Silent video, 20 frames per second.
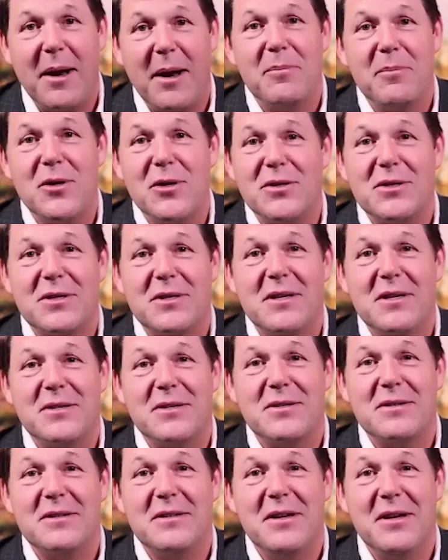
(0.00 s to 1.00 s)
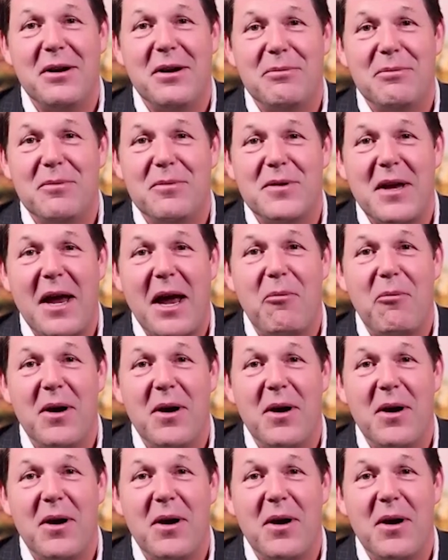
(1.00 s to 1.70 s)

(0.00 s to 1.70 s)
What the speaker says: I'm just this, it's how